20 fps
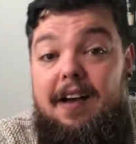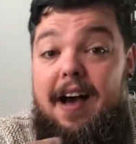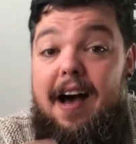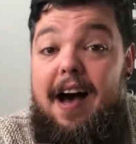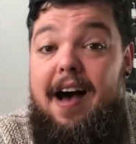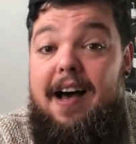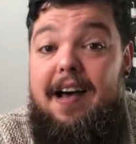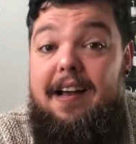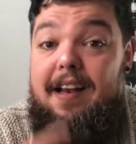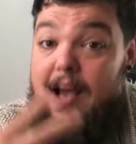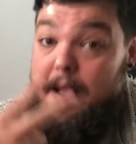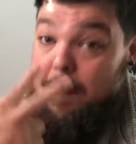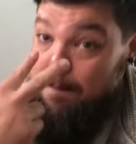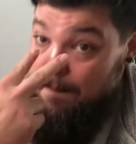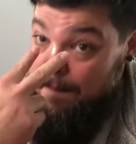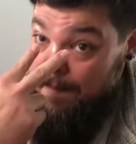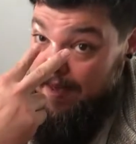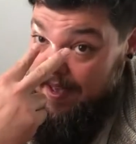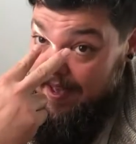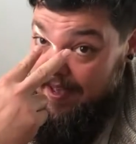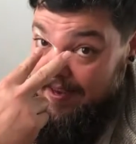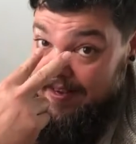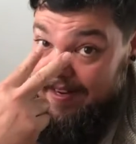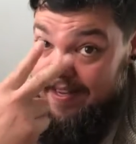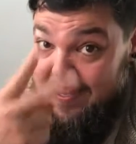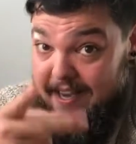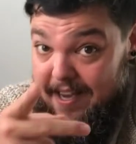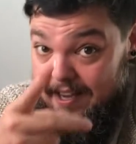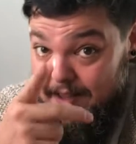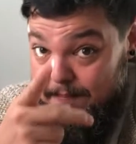I, like
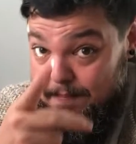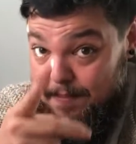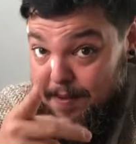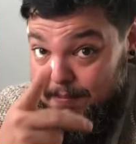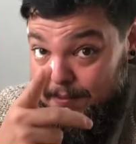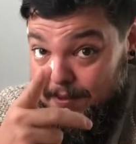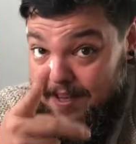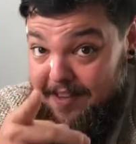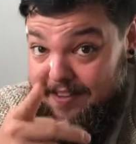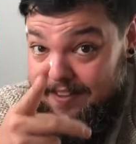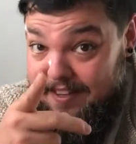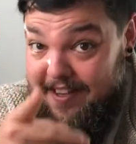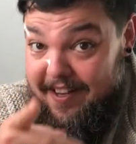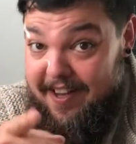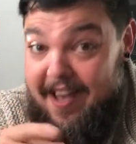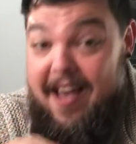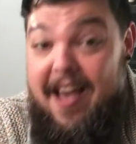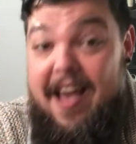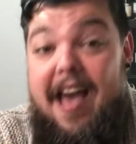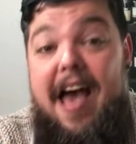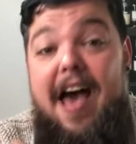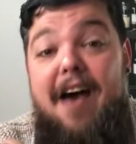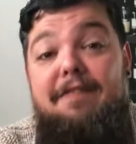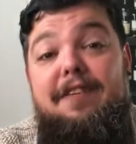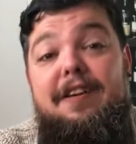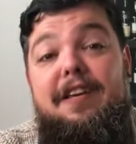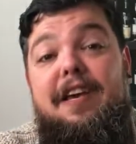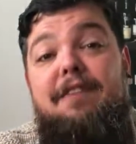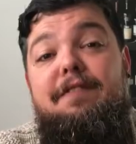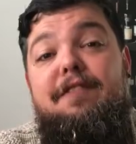many other people out there,
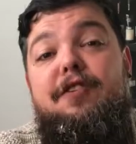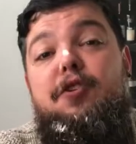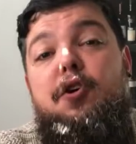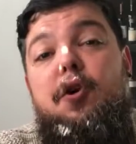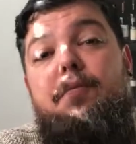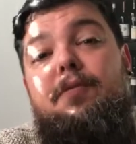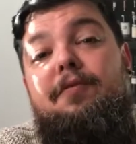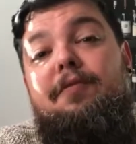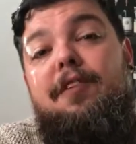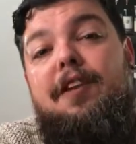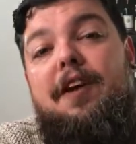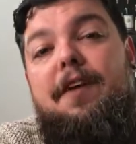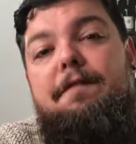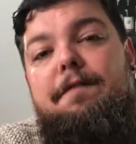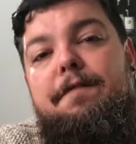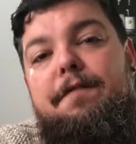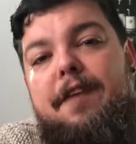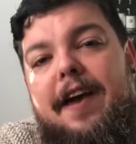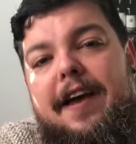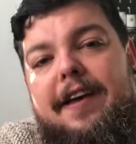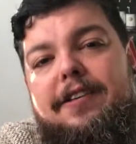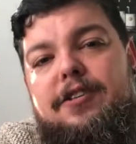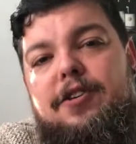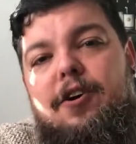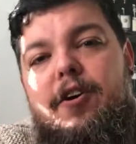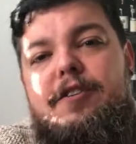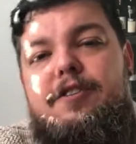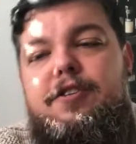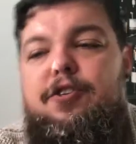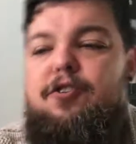haven't given Durbanville a fair
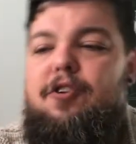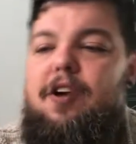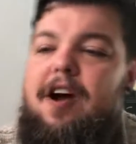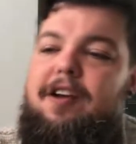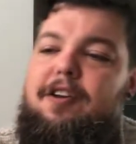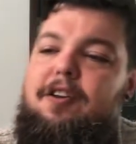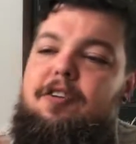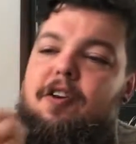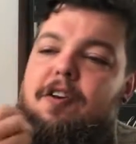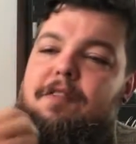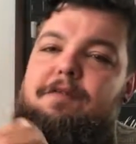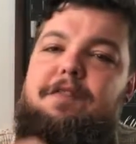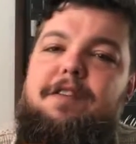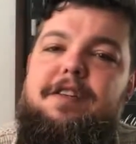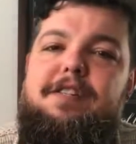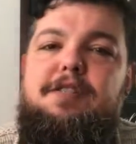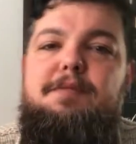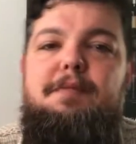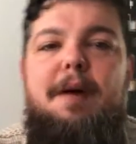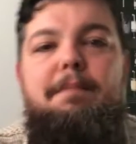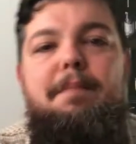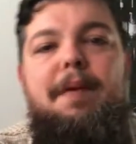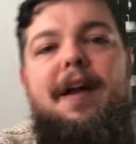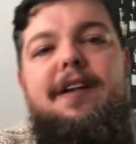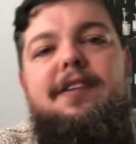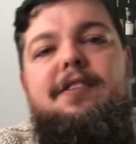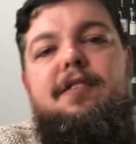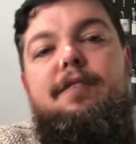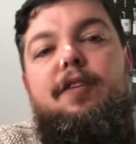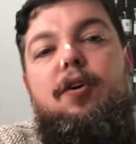chance to try and convince my
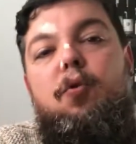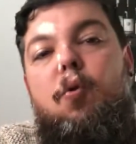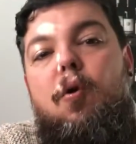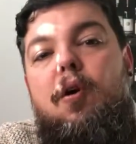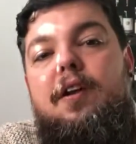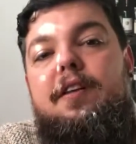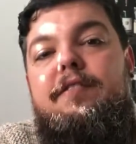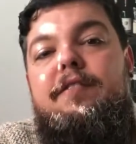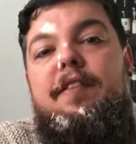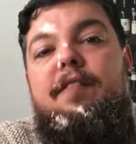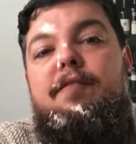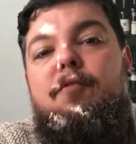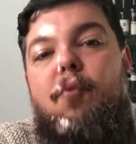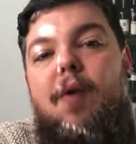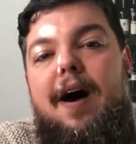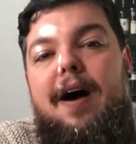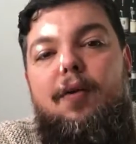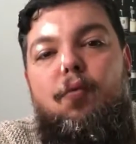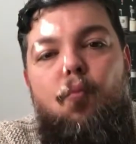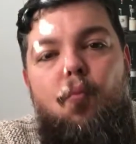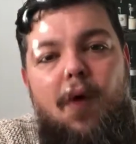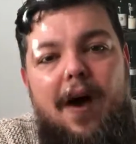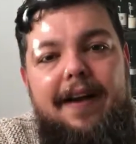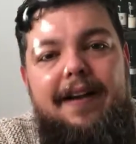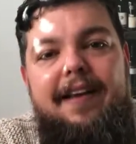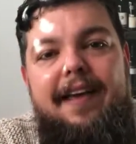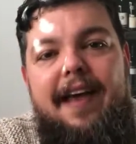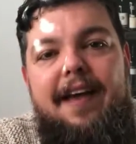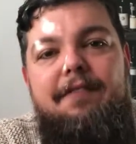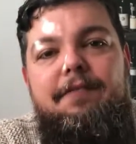palate of the quality of wine
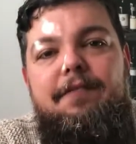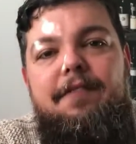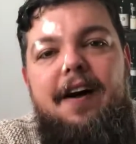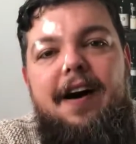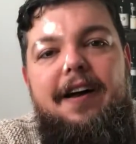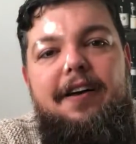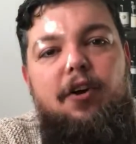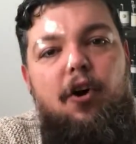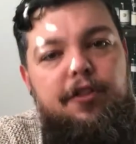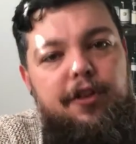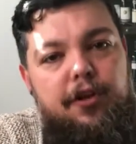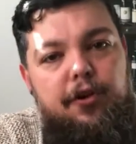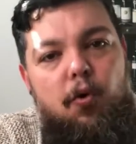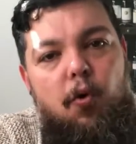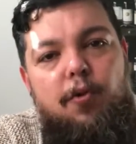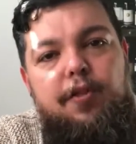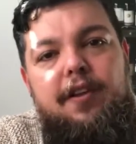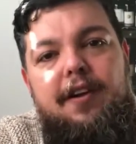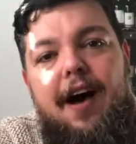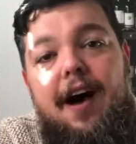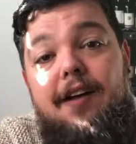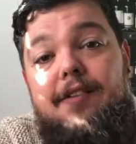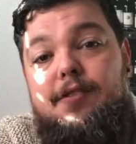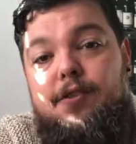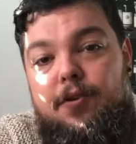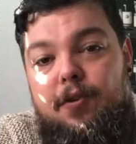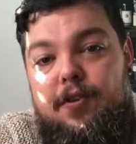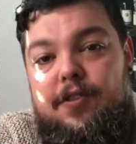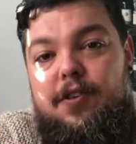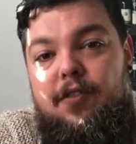one can find on the northern
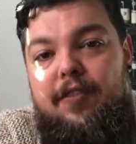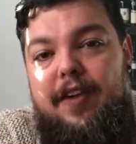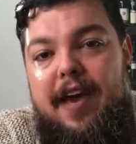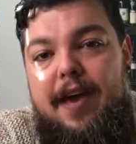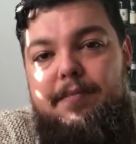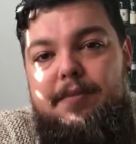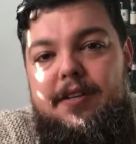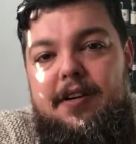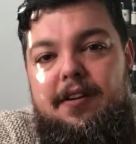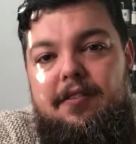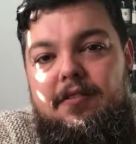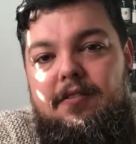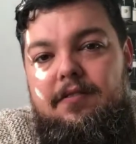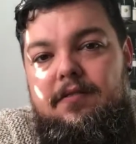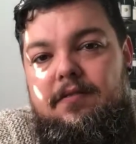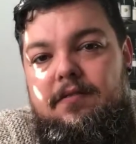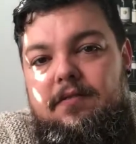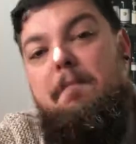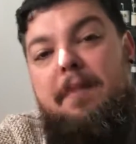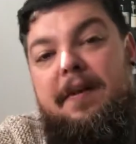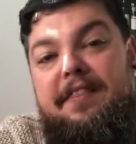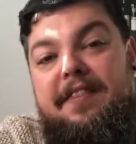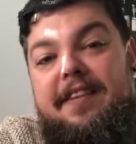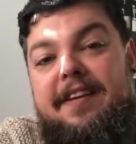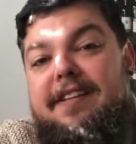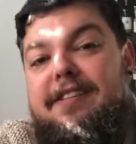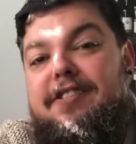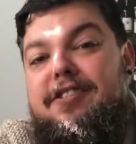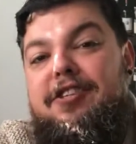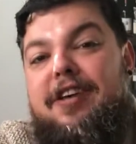outskirts of Cape Town. But
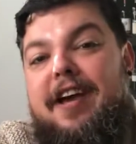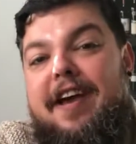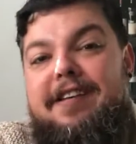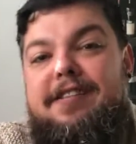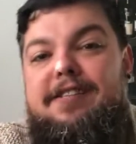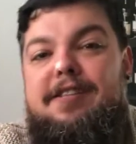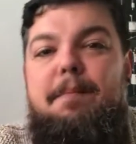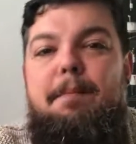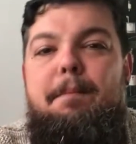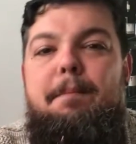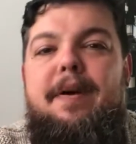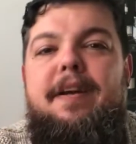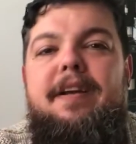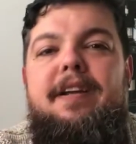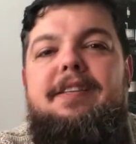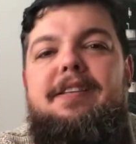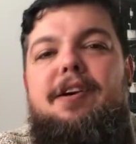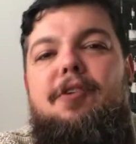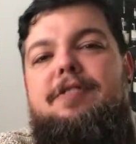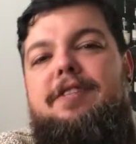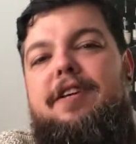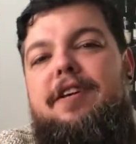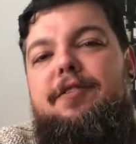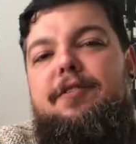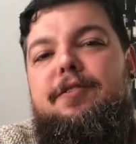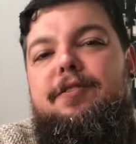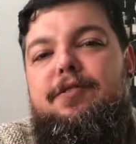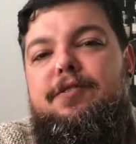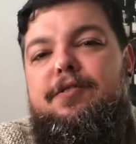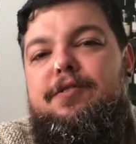things changed the minute I was
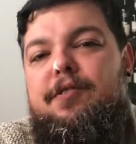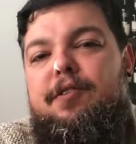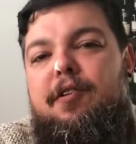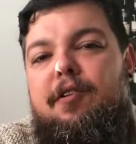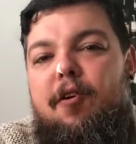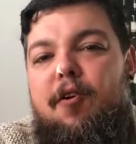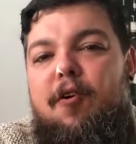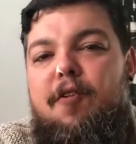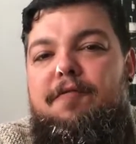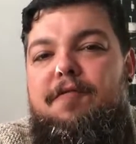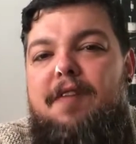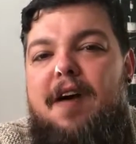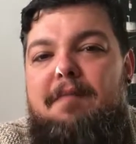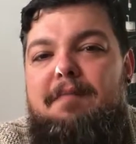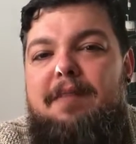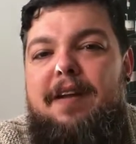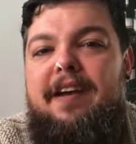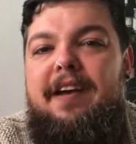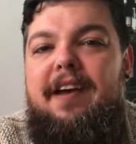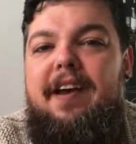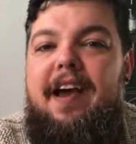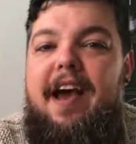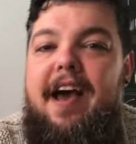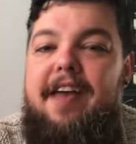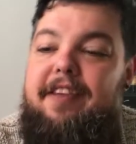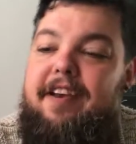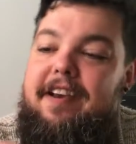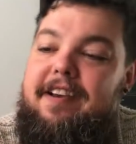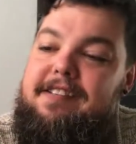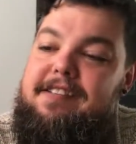introduced to the Lowe family
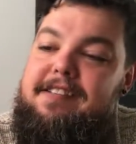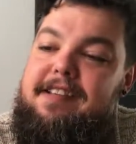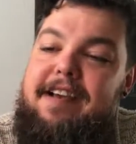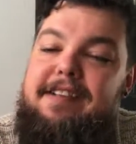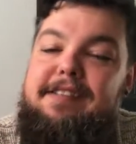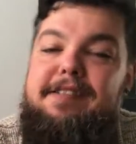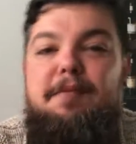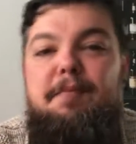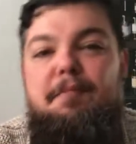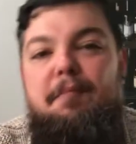and their estate,